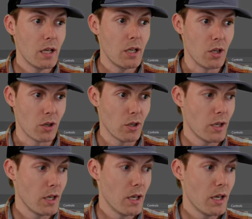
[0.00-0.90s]
here,
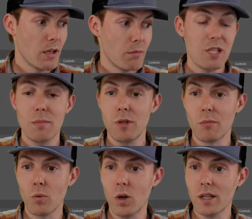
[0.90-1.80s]
tip
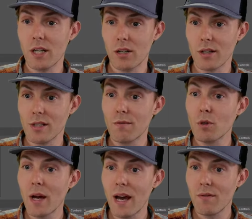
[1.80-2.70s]
number one here is if
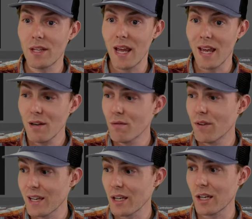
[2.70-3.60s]
you have an
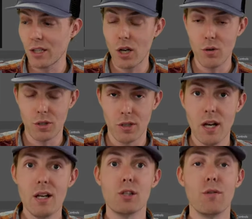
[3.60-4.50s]
NVENC encoder.
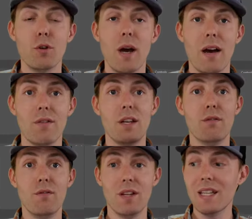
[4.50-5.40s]
So if you have an
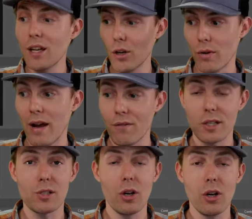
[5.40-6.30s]
NVIDIA
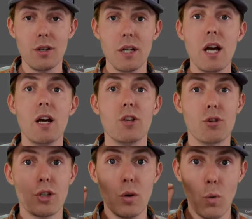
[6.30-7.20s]
graphics card,
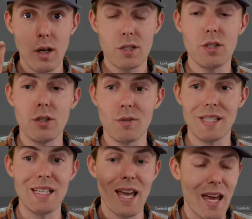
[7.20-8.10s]
you're going to want to use
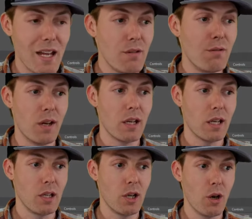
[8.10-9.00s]
the NVENC
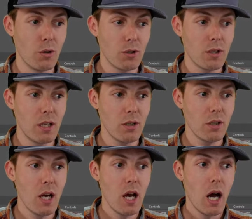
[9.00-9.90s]
encoder here